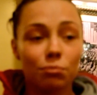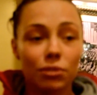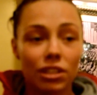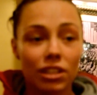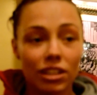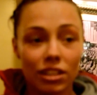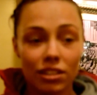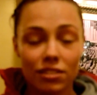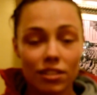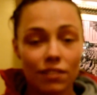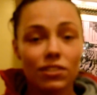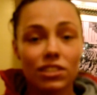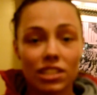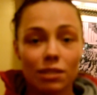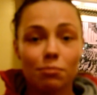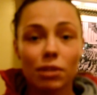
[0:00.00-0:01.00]
we did it in
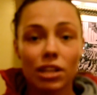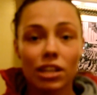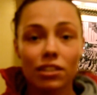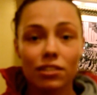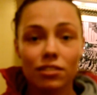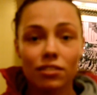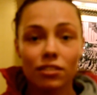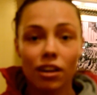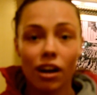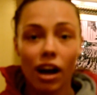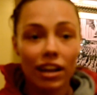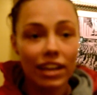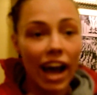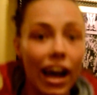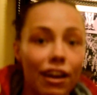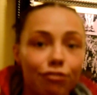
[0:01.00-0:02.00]
17 minutes
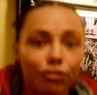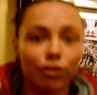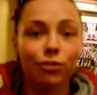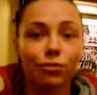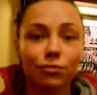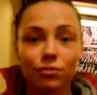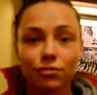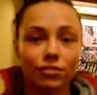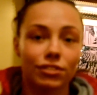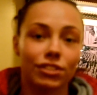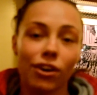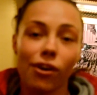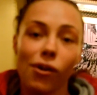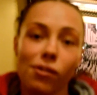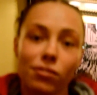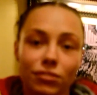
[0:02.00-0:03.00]
on an iPhone.
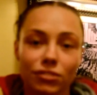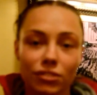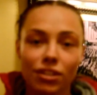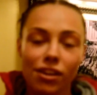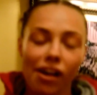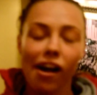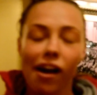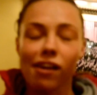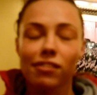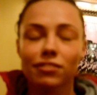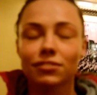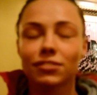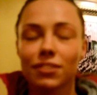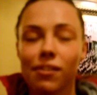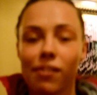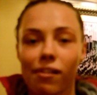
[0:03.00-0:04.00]
So,
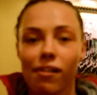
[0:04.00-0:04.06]
yeah.